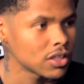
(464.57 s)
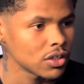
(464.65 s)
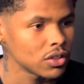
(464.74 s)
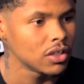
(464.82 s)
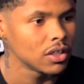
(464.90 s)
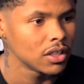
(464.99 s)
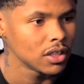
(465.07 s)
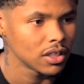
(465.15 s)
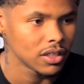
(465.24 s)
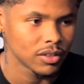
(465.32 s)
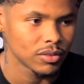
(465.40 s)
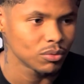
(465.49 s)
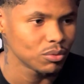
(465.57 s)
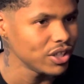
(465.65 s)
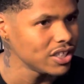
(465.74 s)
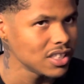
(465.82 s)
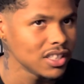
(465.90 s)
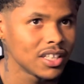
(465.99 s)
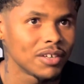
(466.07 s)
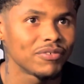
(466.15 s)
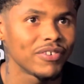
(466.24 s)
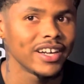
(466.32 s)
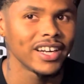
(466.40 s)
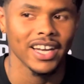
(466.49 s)
So we'll see come
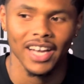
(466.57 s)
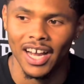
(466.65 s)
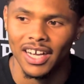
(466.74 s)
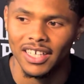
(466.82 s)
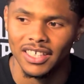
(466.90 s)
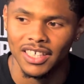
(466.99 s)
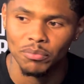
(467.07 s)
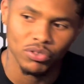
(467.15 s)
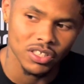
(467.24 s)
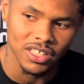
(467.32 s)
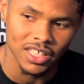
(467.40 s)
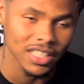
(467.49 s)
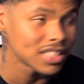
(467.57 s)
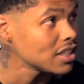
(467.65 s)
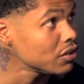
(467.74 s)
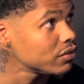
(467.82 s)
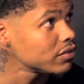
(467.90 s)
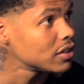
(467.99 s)
fight night how he presents himself.